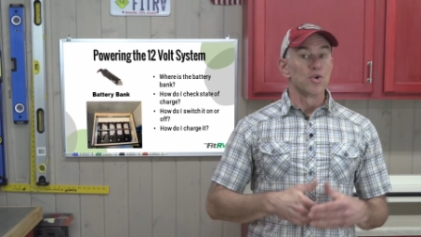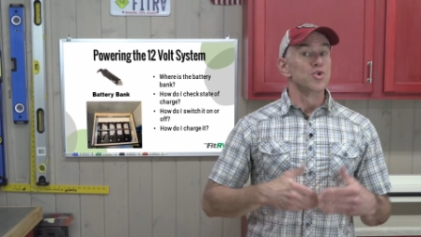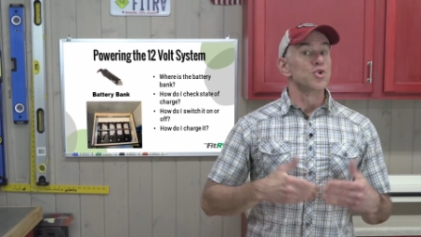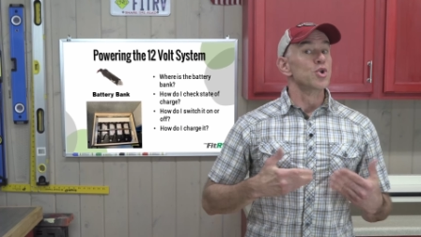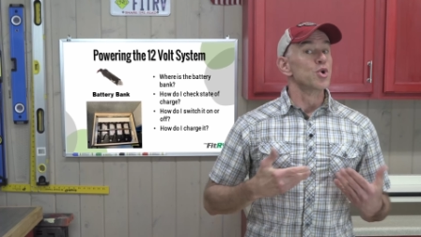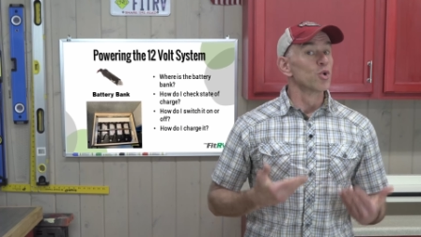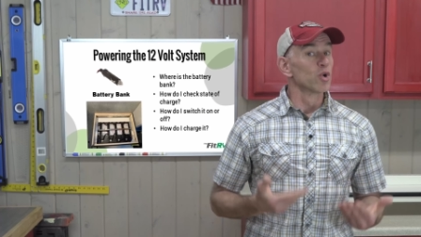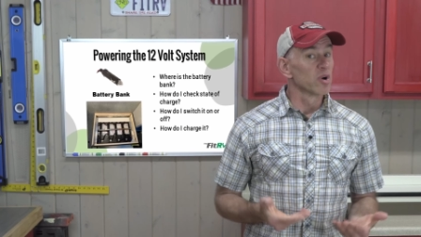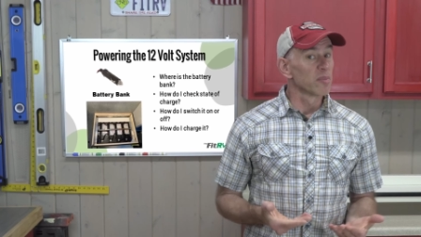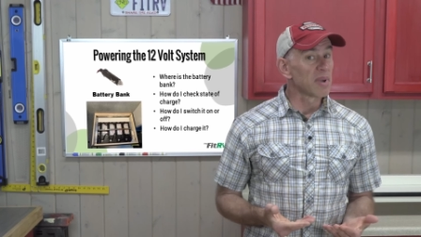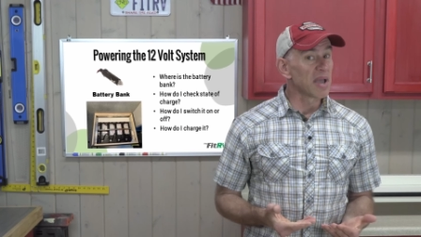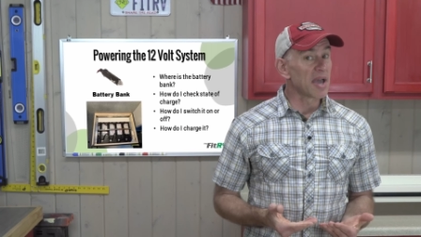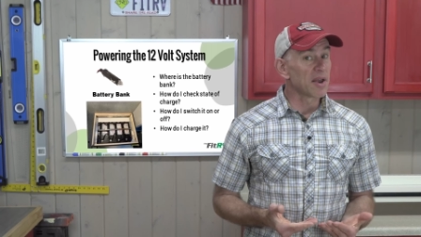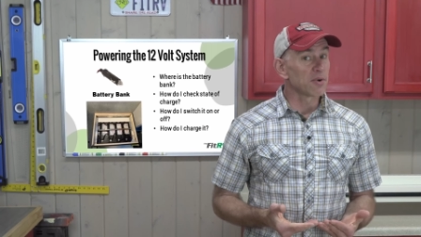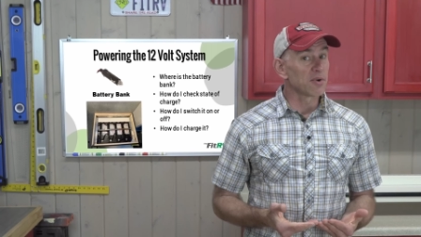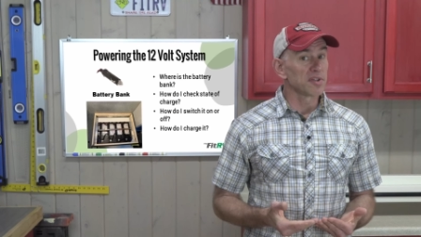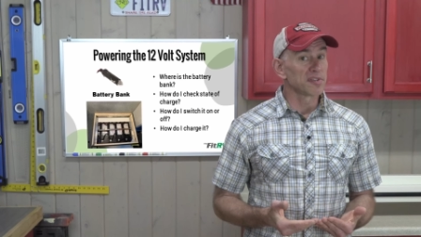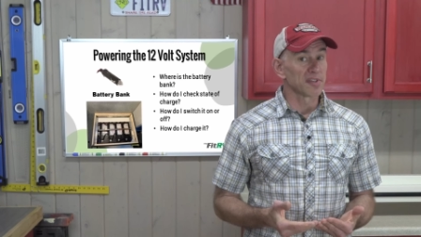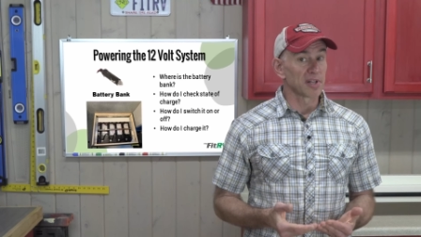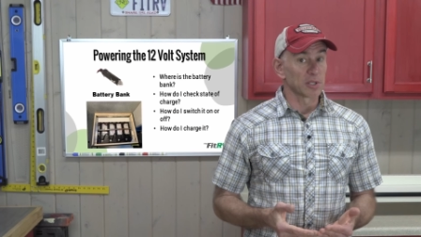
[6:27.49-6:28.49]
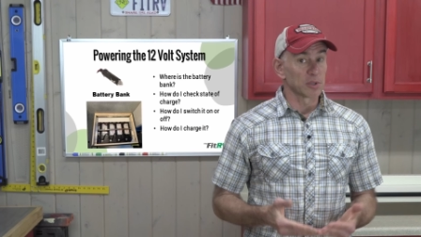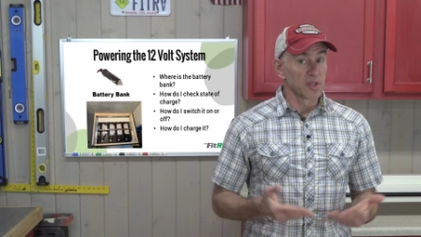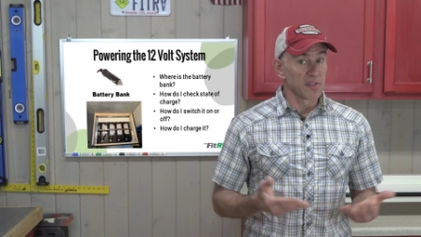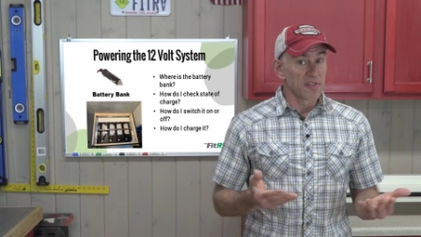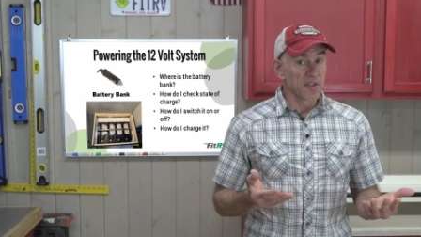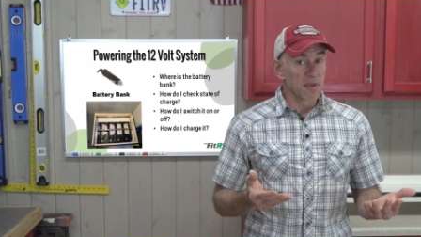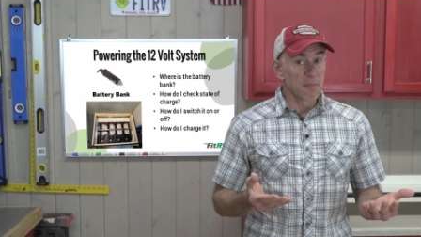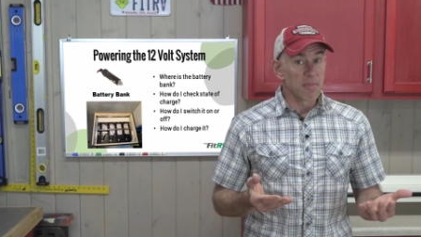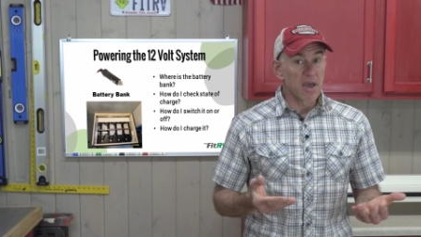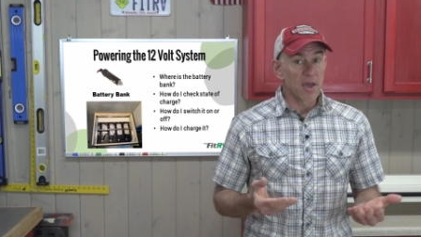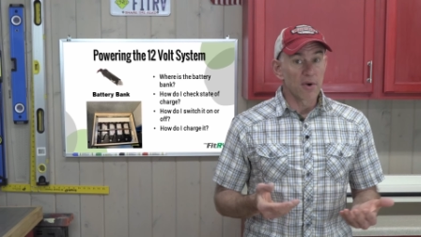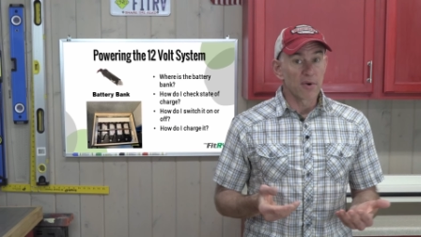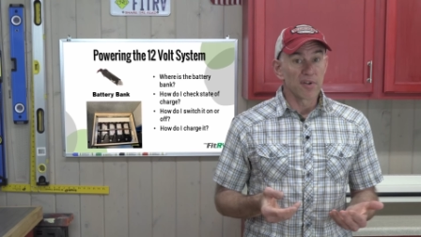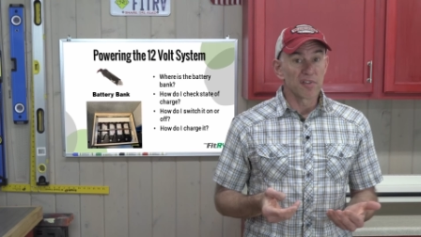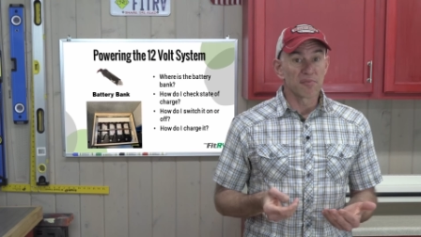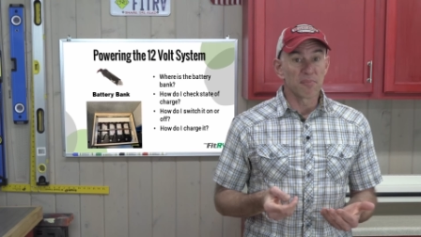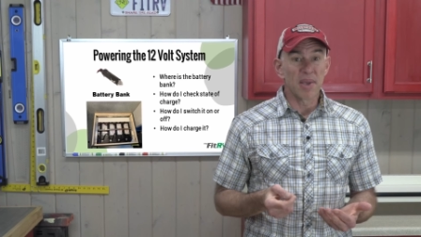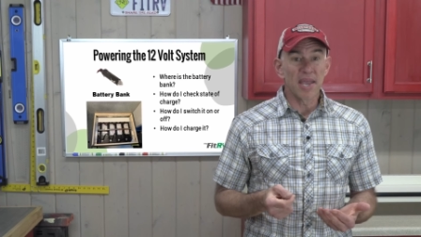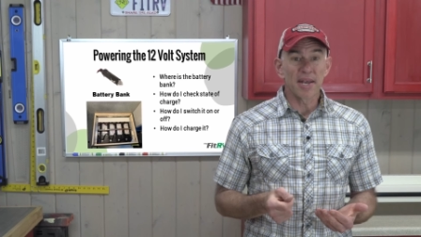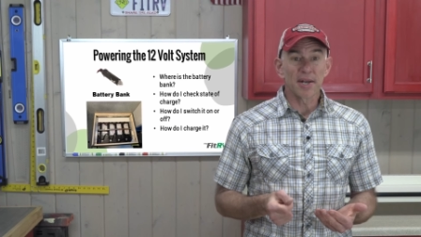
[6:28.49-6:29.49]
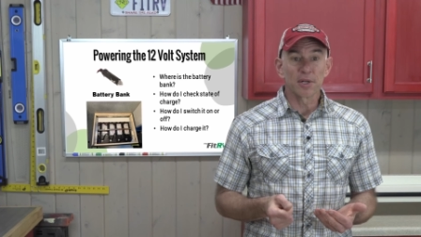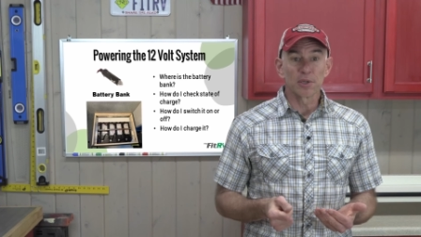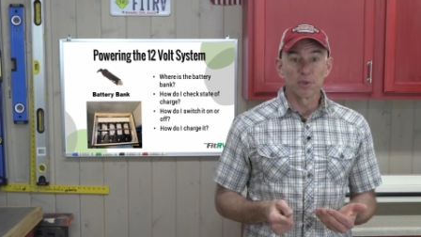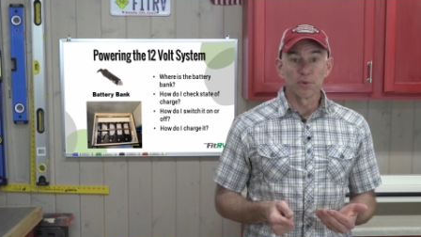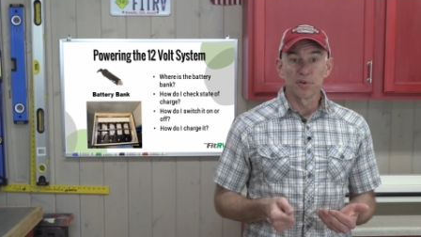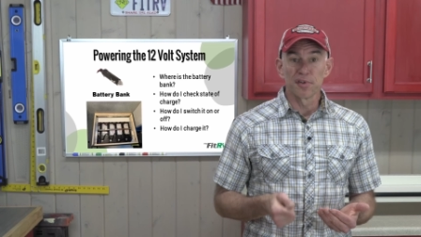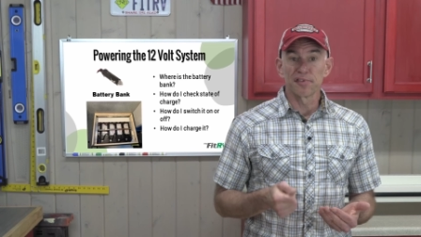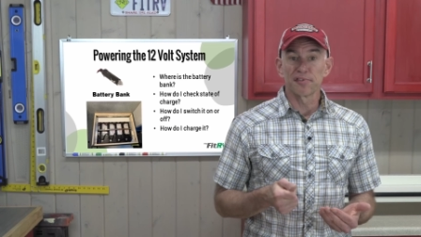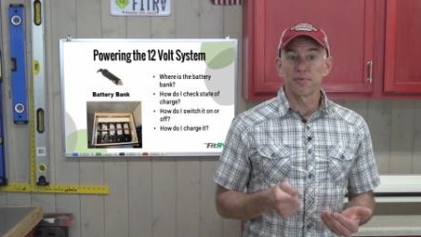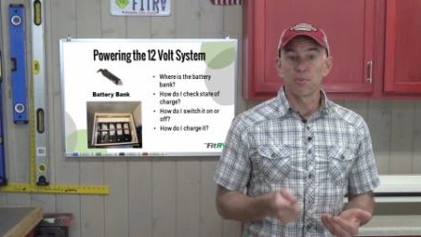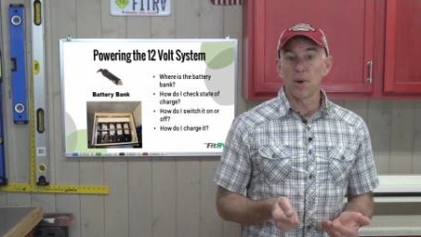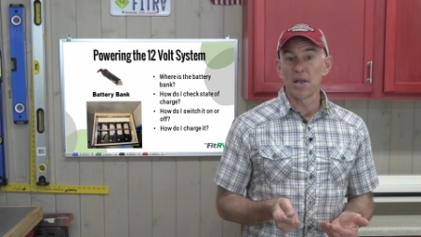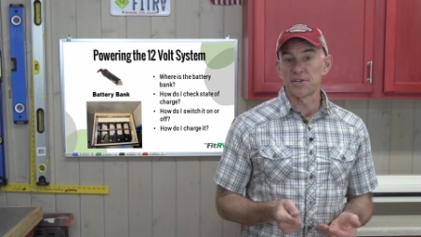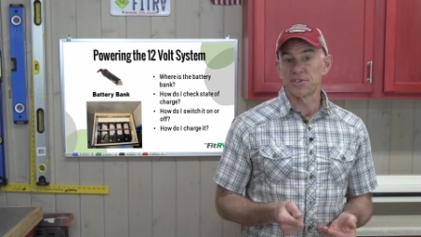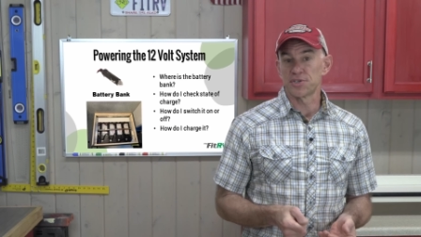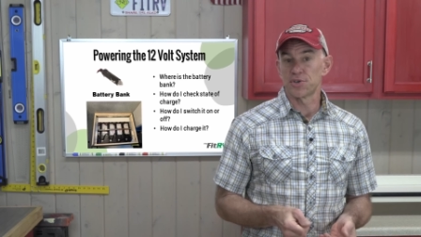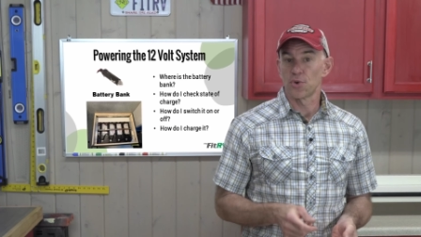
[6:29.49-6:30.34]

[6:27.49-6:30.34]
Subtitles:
Newer batteries, like lithium batteries, may include a switch